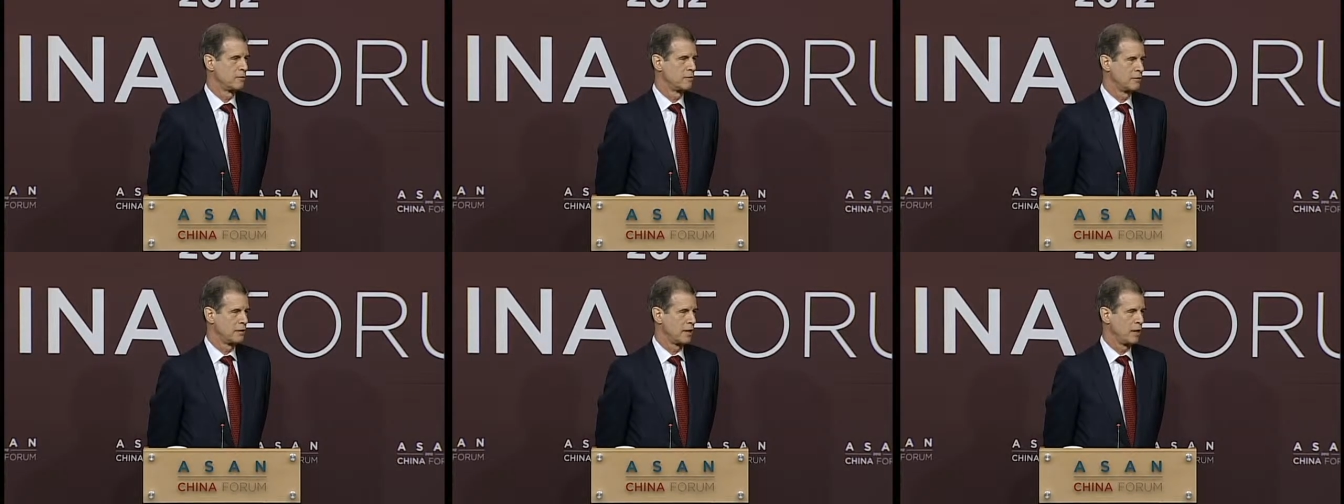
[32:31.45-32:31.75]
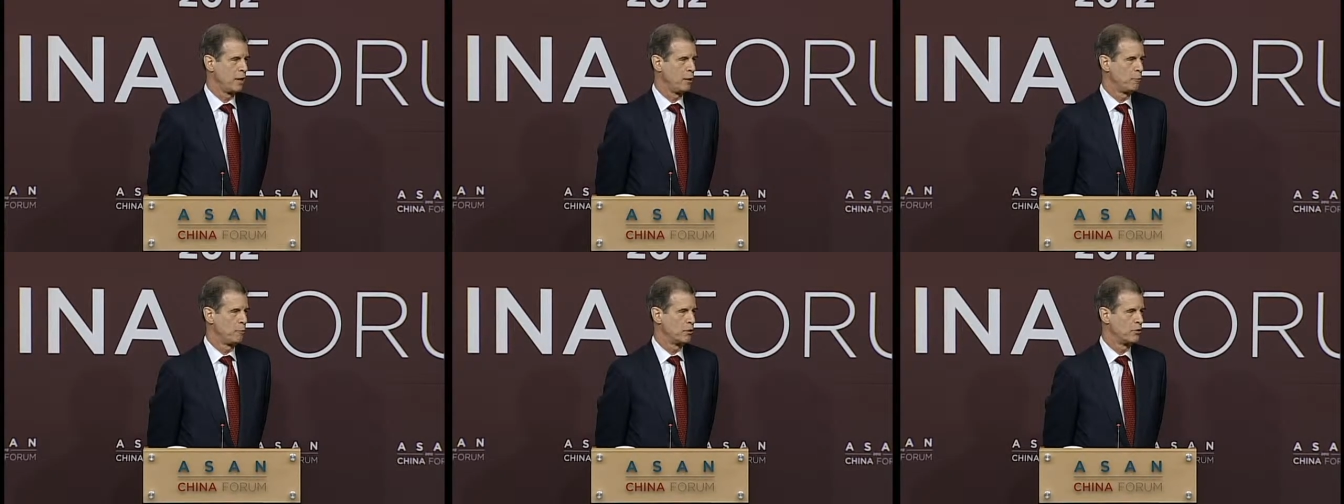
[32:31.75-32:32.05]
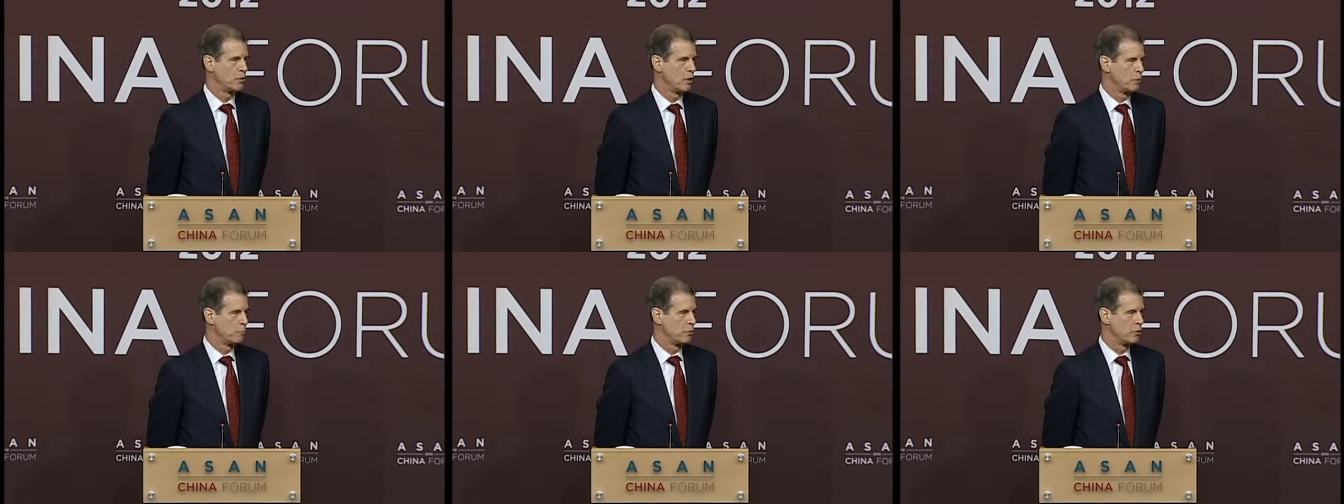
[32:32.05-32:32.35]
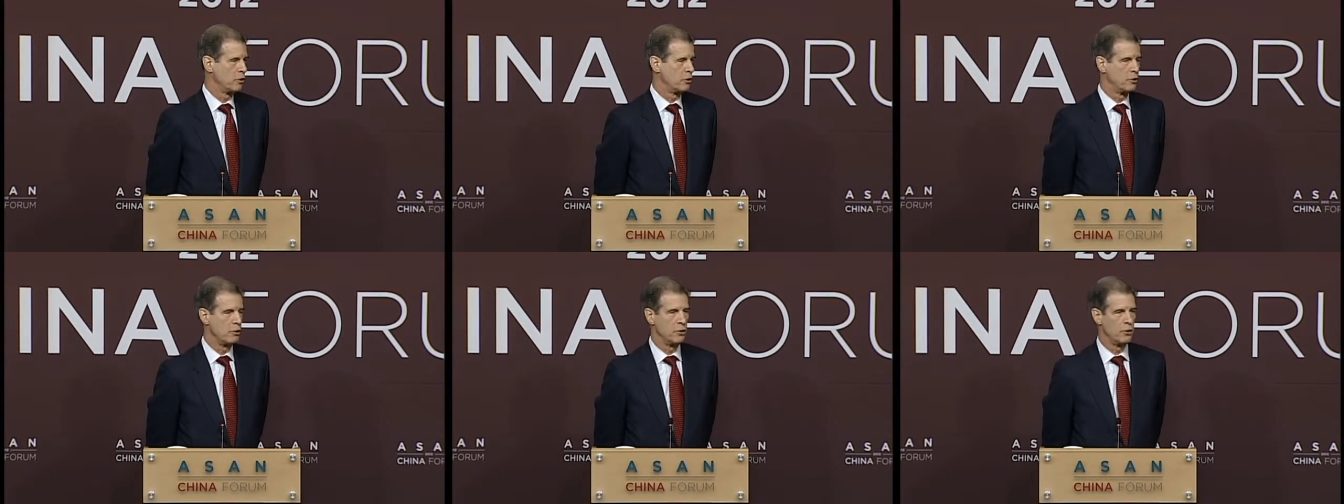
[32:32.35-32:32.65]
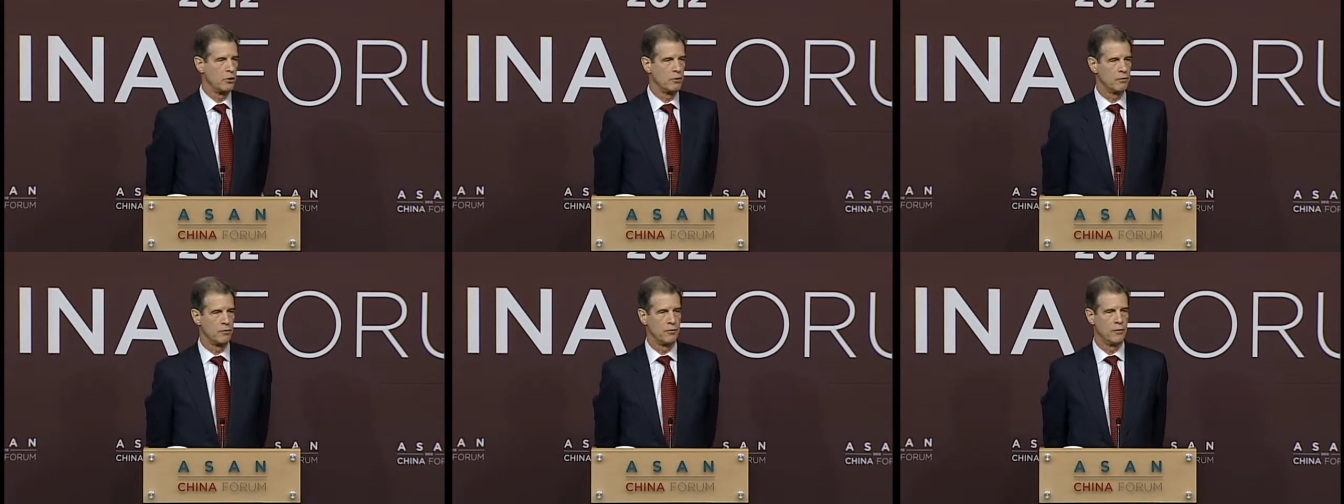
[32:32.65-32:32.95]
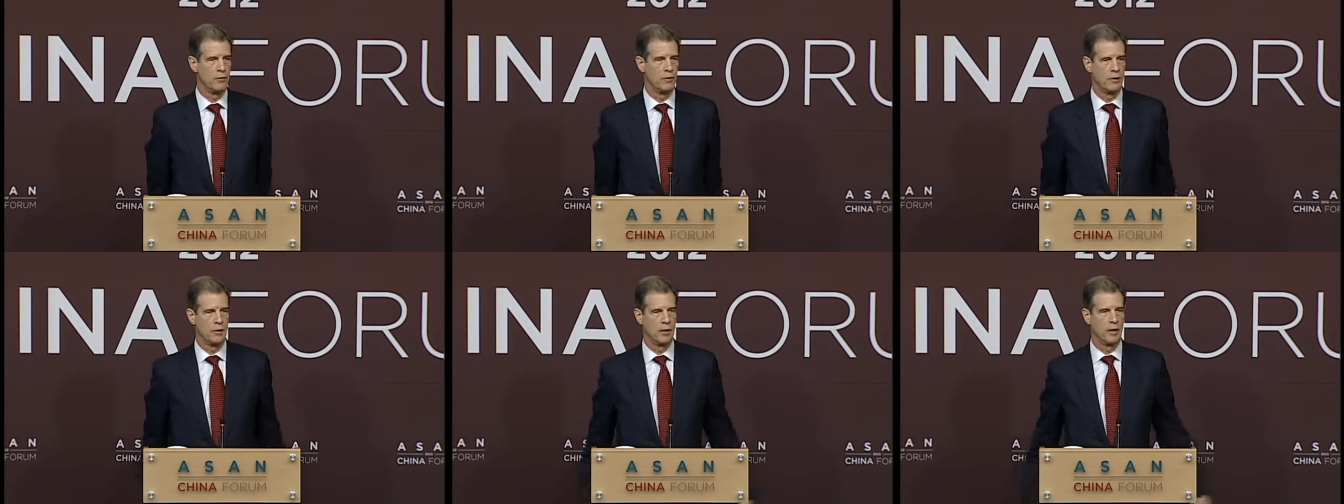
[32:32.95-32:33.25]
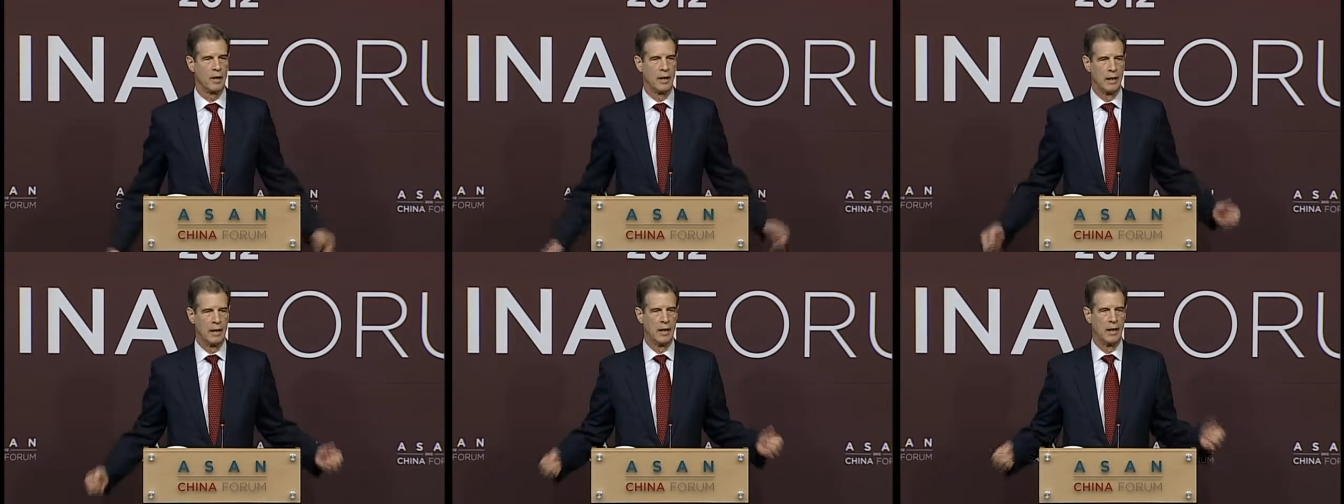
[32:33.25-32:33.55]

came to substitute for